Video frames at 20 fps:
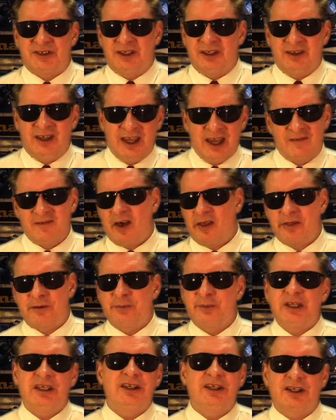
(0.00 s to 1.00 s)
They have
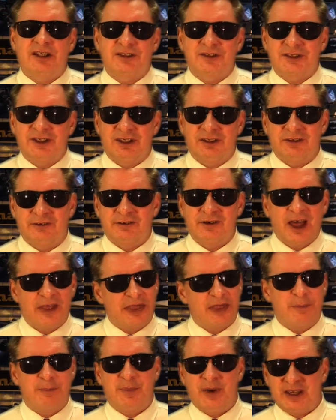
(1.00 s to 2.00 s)
other meanings, and they're
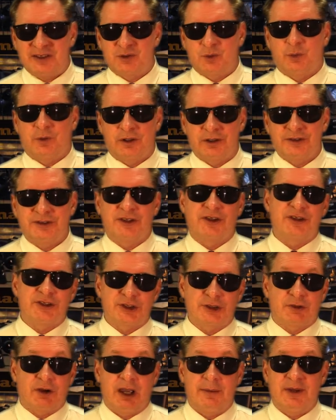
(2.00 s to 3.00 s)
not the best words to
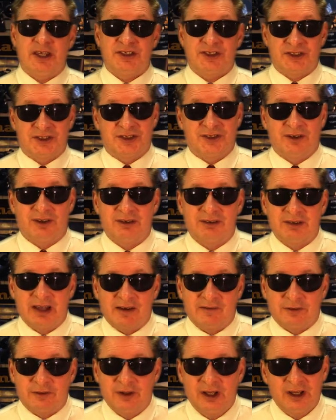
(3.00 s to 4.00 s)
describe a skill
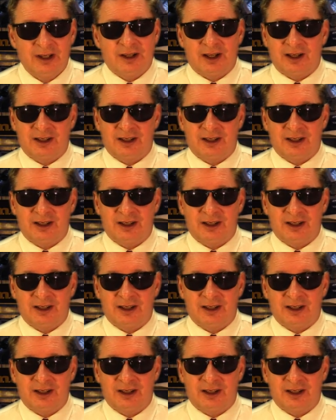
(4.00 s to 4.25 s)
level